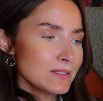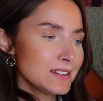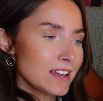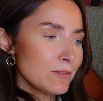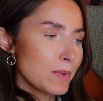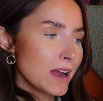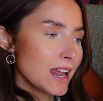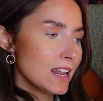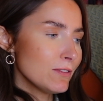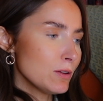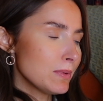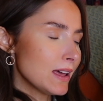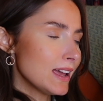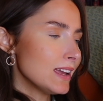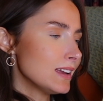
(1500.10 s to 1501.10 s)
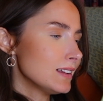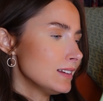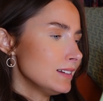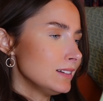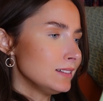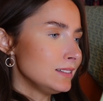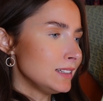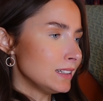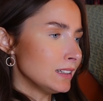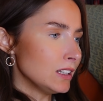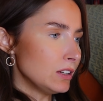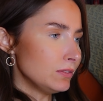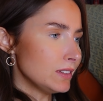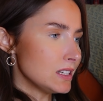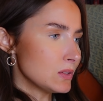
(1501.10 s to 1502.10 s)
of Death by Olivia Blake. Didn't
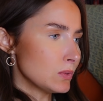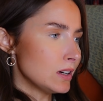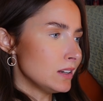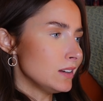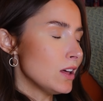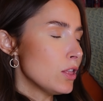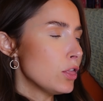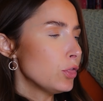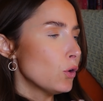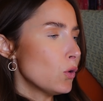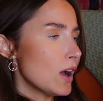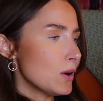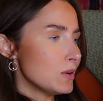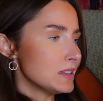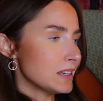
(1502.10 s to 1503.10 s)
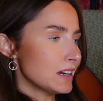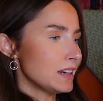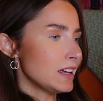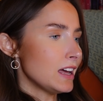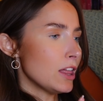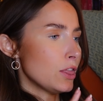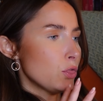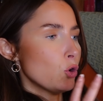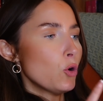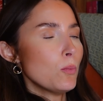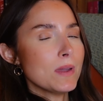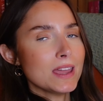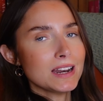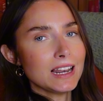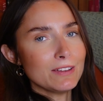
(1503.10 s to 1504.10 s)
love this one. Thought
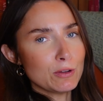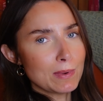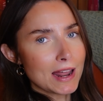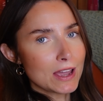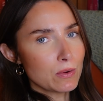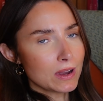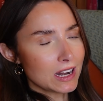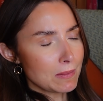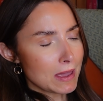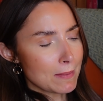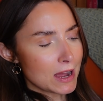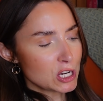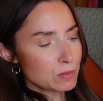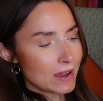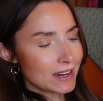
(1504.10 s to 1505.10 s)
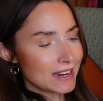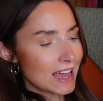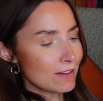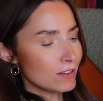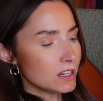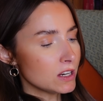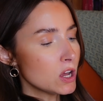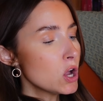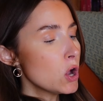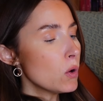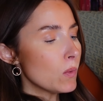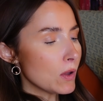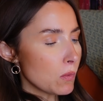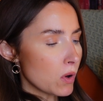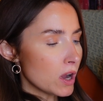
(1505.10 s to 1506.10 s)
me and Olivia Blake were gonna be a match made in heaven.
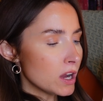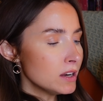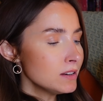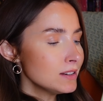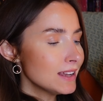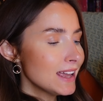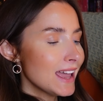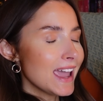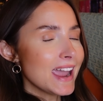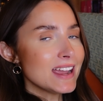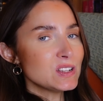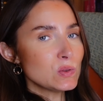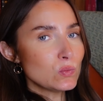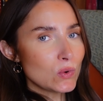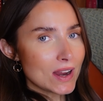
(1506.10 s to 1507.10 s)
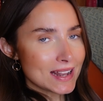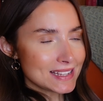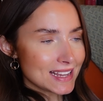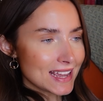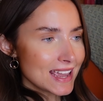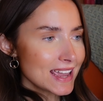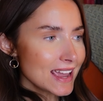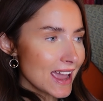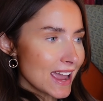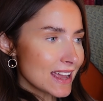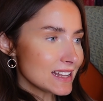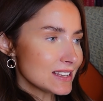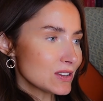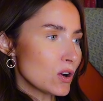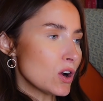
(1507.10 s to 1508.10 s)
We weren't. It's witty,
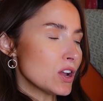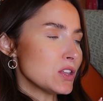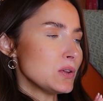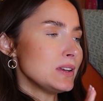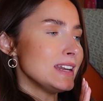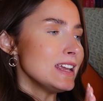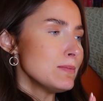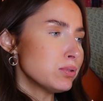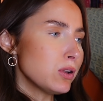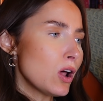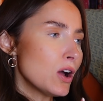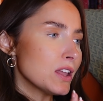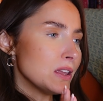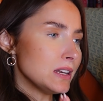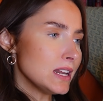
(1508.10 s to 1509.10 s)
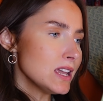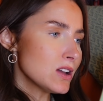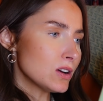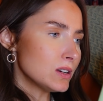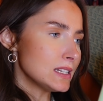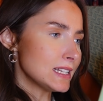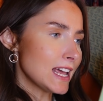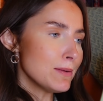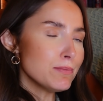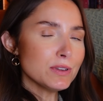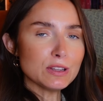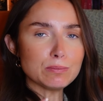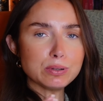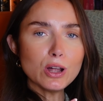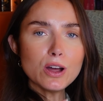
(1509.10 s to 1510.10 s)
it's got a unique plot, unique concept, but
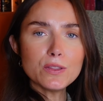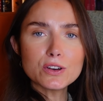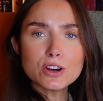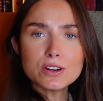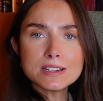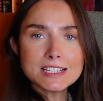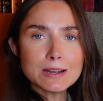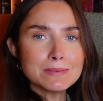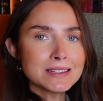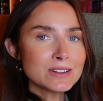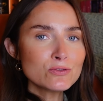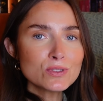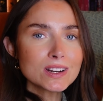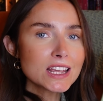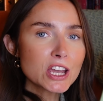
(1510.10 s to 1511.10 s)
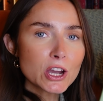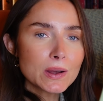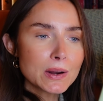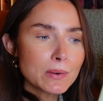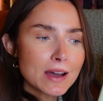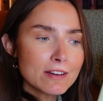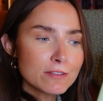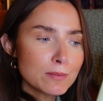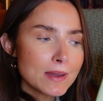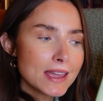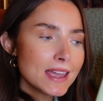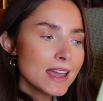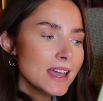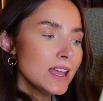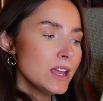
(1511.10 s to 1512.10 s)
the plot and the concept didn't really go anywhere for
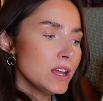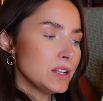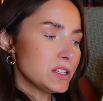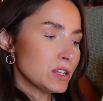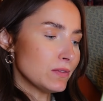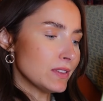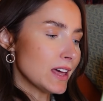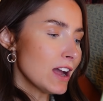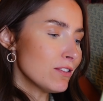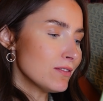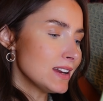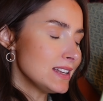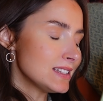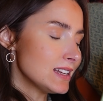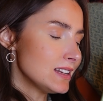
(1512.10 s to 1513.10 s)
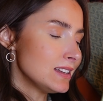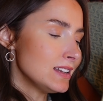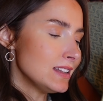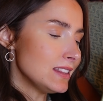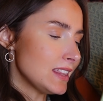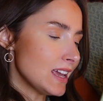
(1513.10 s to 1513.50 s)
me, and so for that reason,